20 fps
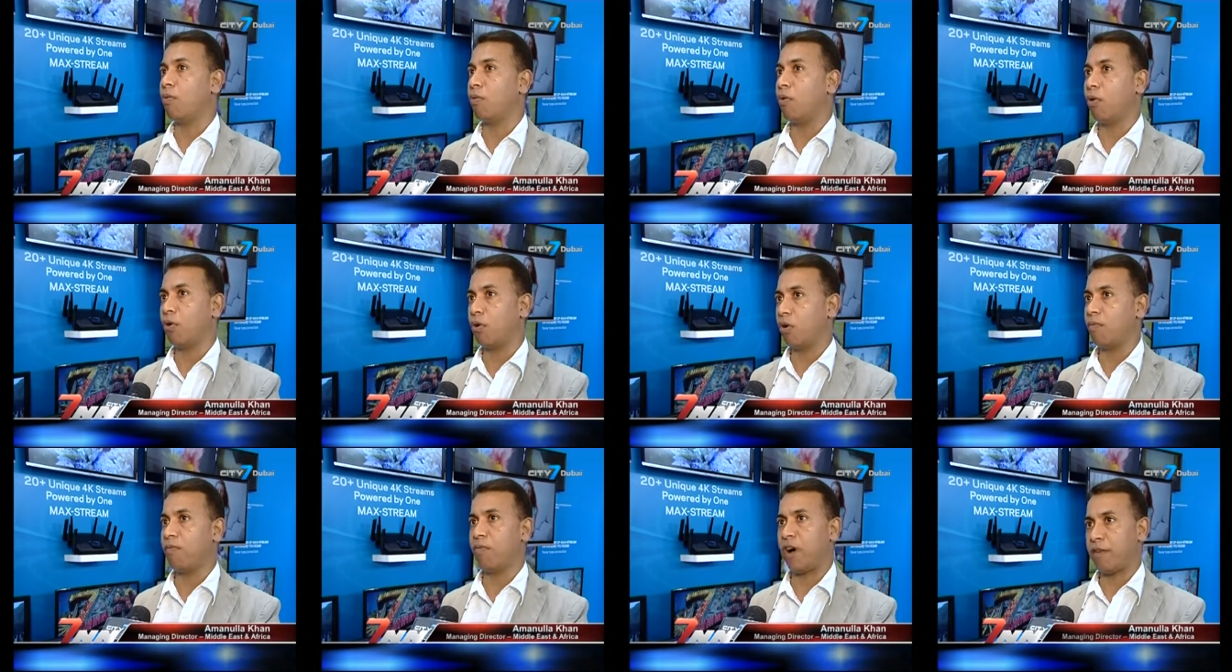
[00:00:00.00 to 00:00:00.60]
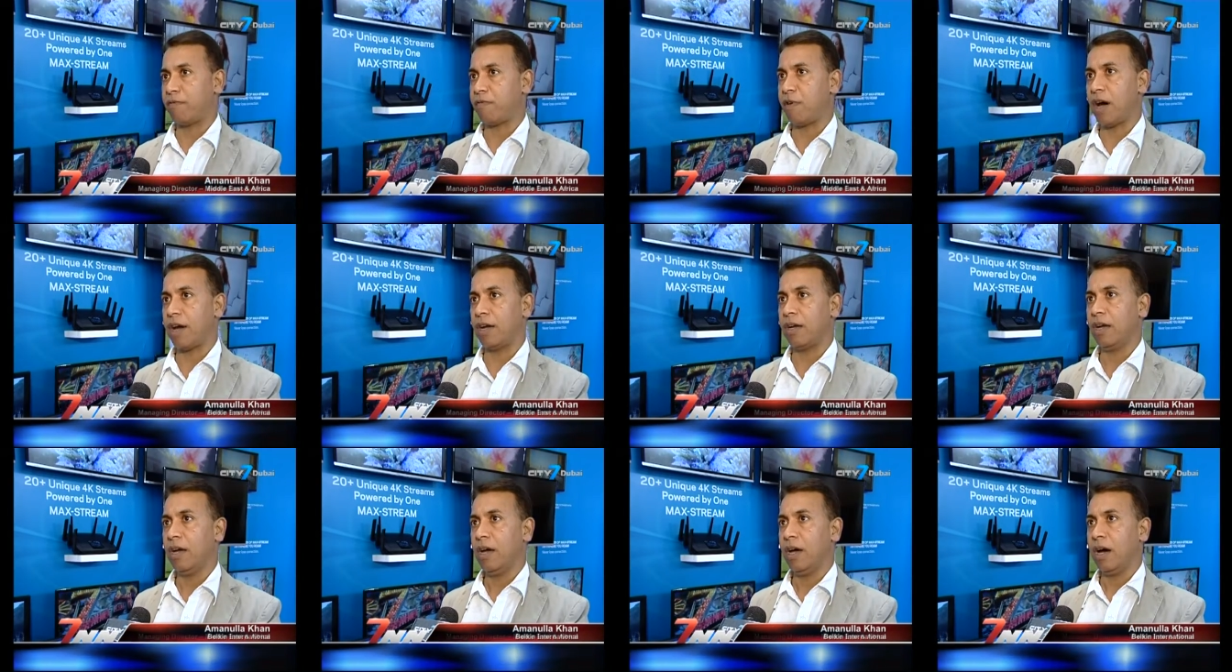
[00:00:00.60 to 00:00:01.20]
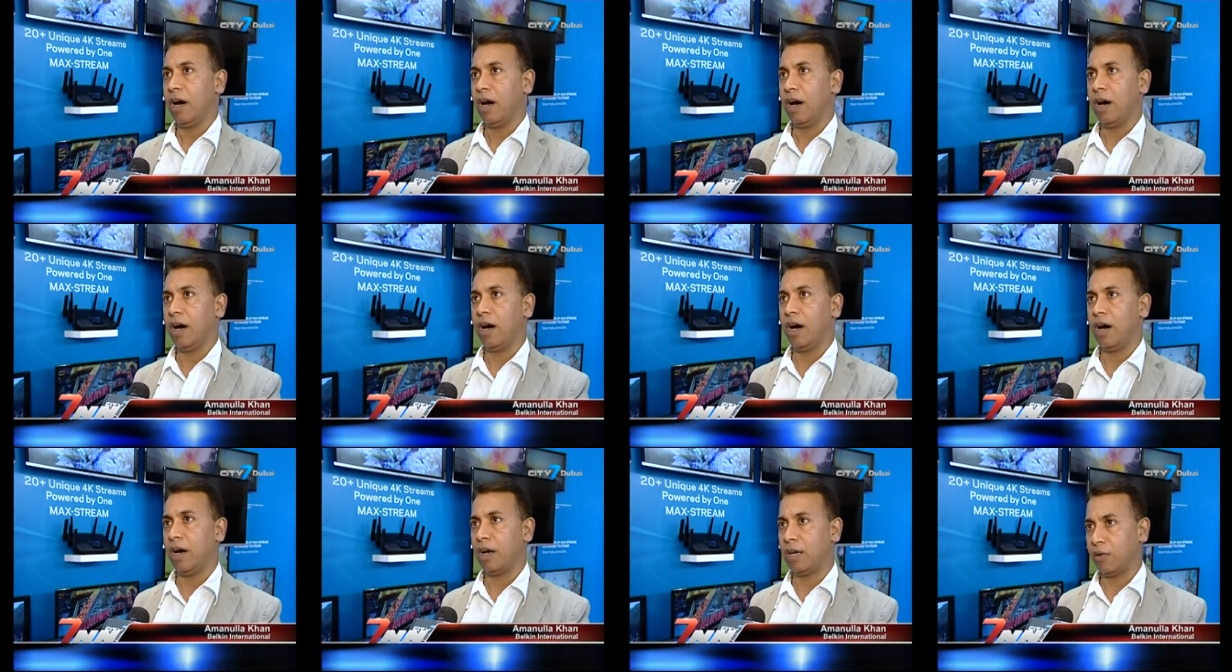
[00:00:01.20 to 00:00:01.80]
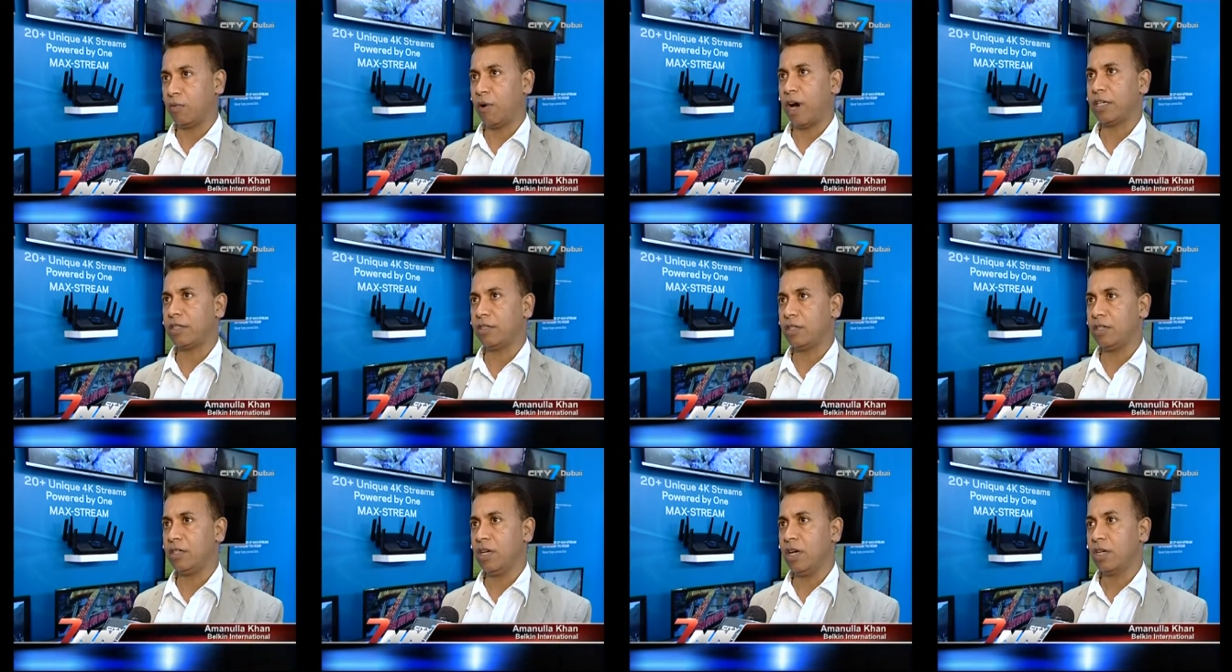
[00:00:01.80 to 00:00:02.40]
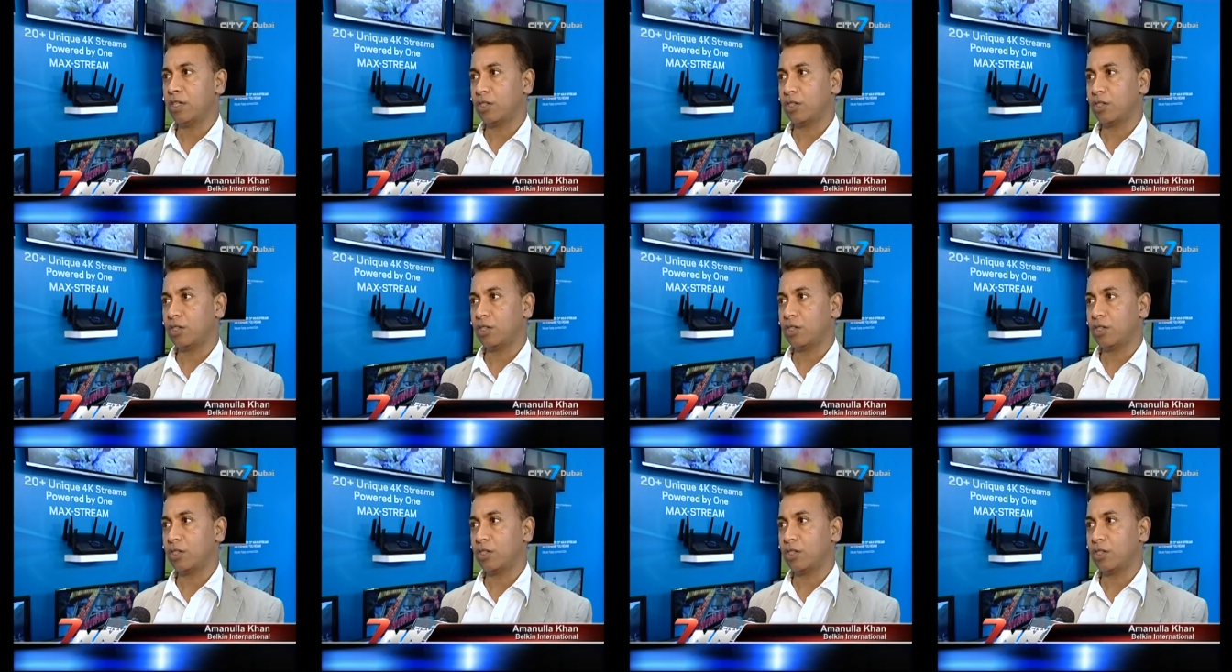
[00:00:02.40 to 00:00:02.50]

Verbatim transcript: whole home Wi-Fi uh, uh, devices.